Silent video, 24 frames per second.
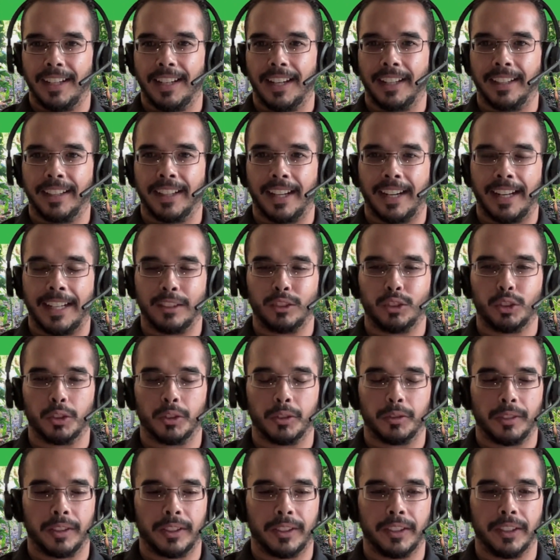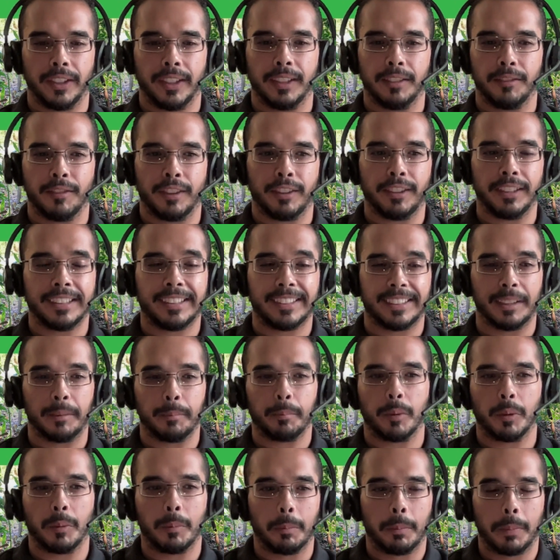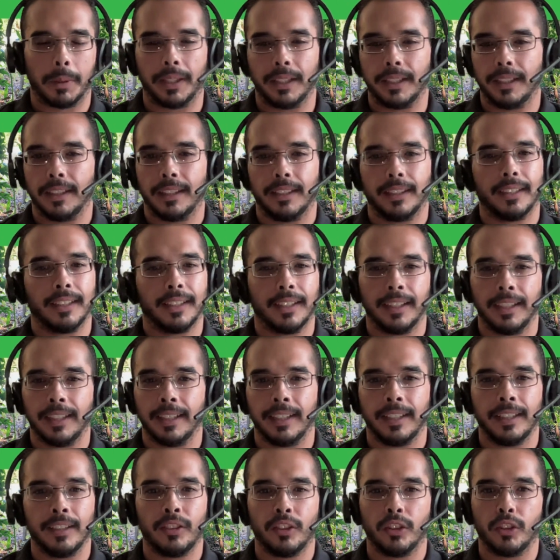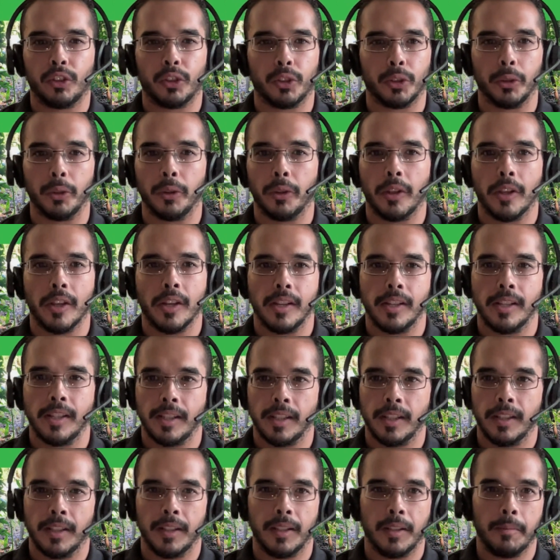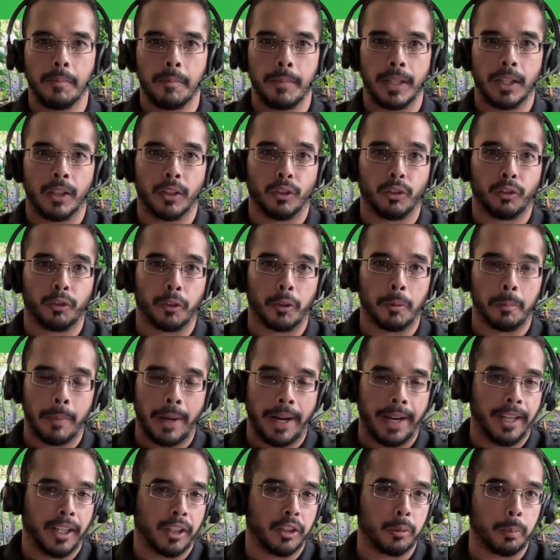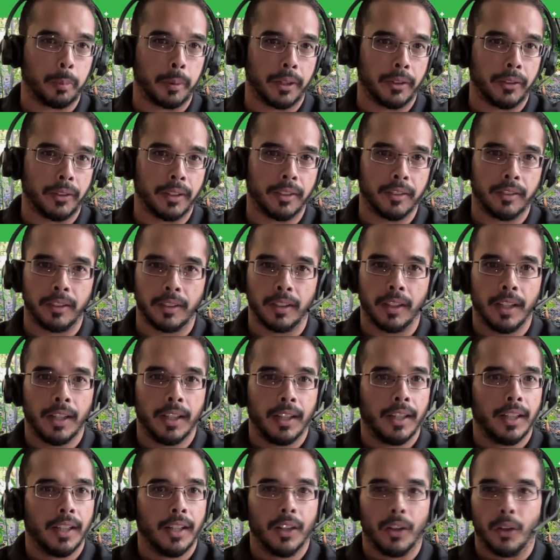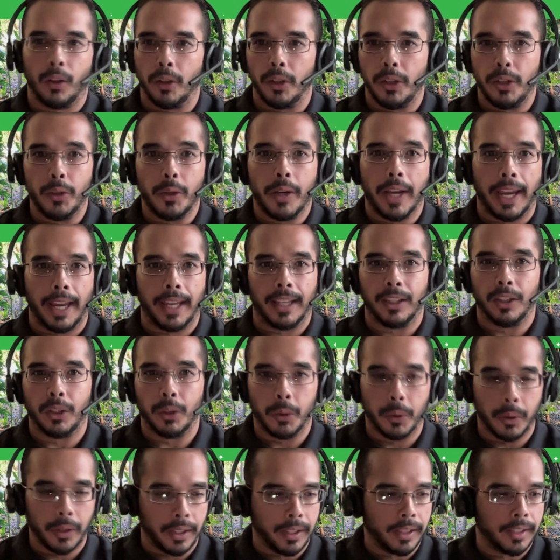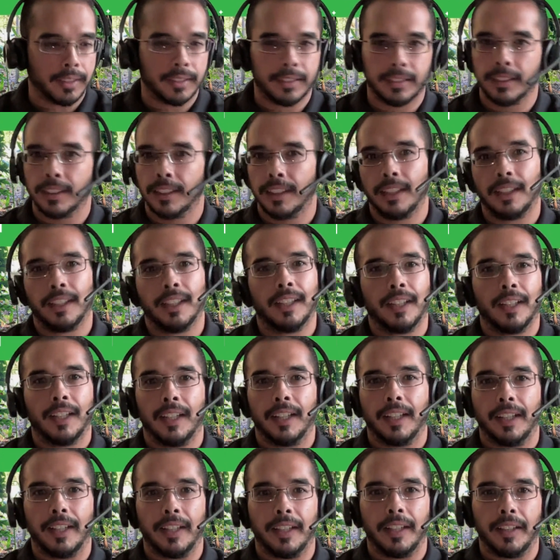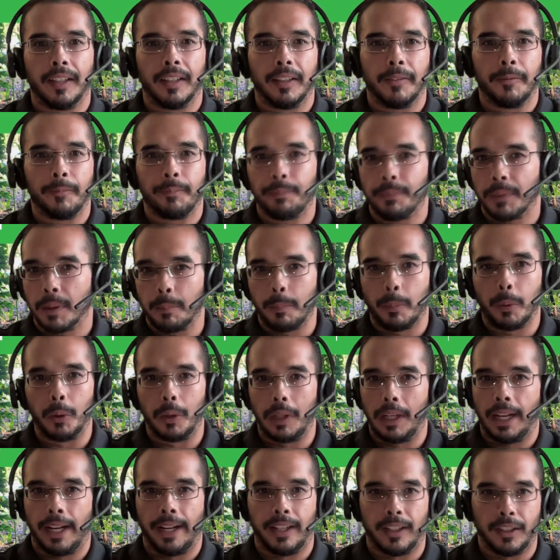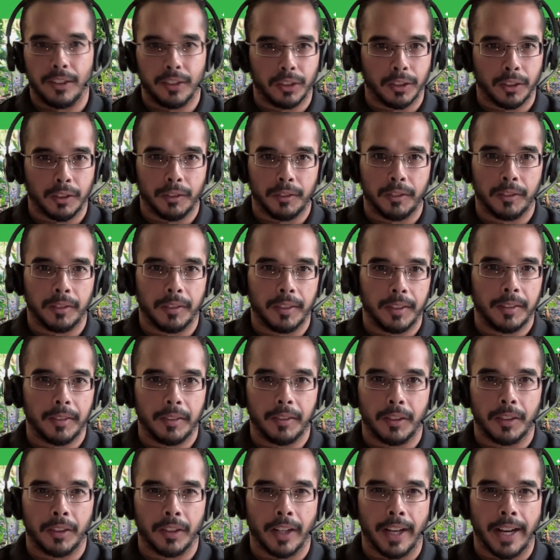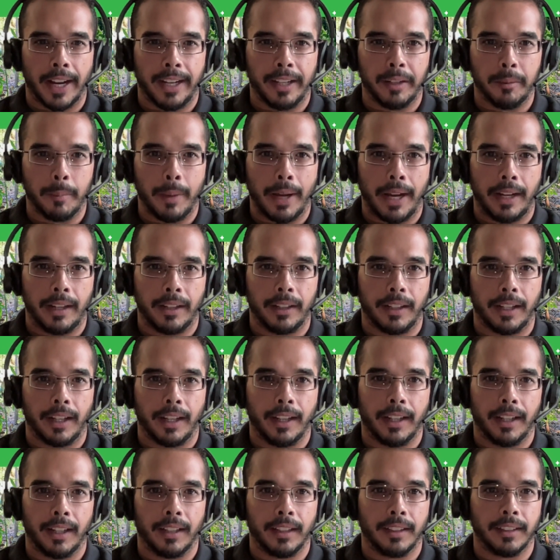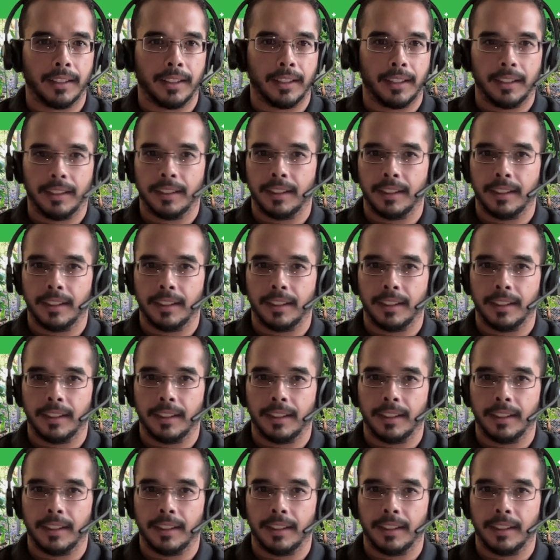I like that answer. Very, very simple, but it's the truth. Because from my experience, all you can do is put layers of organic matter, and